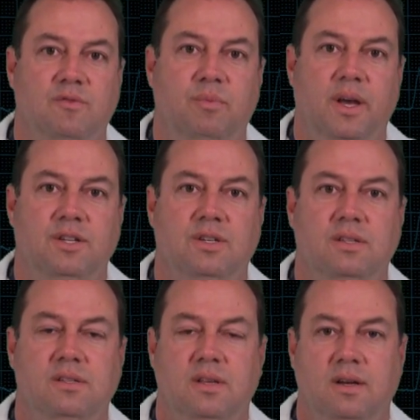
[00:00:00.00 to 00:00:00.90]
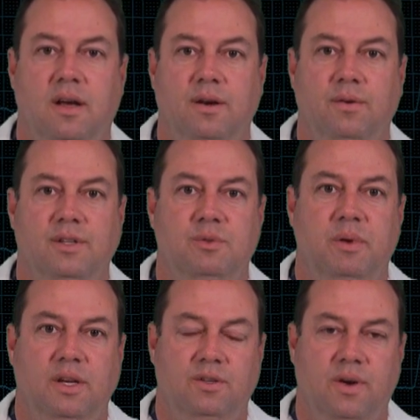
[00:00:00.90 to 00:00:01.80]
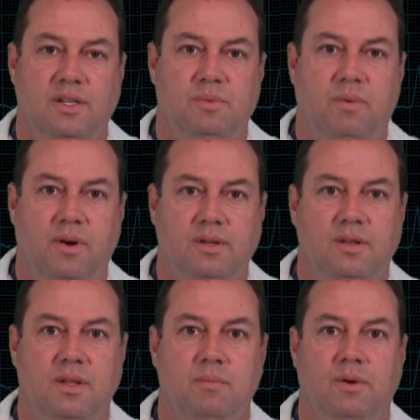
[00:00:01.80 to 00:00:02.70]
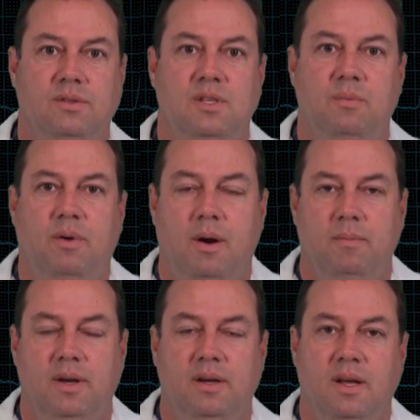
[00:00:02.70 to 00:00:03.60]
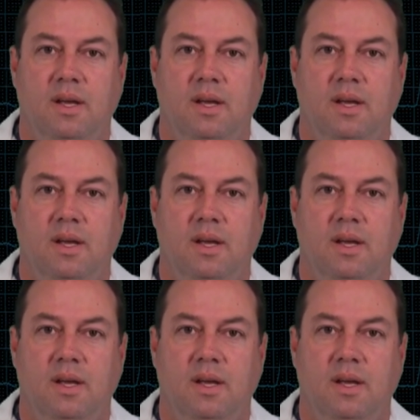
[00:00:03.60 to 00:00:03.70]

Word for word: of patients and hundreds being transported to the emergency department